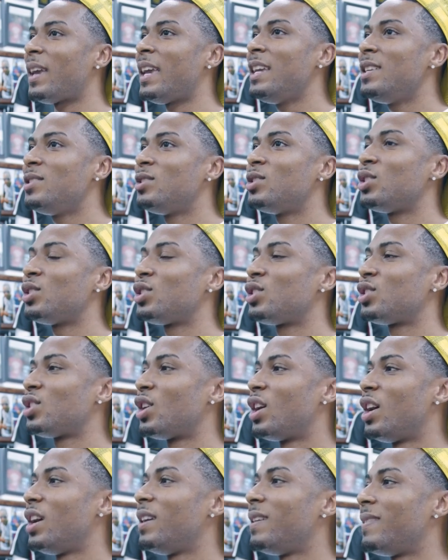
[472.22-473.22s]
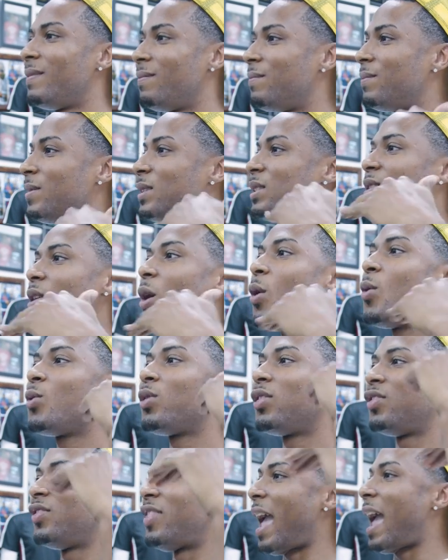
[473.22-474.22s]
that he just, so
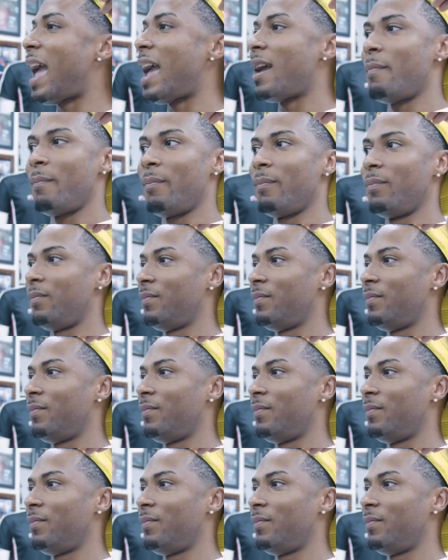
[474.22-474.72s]
that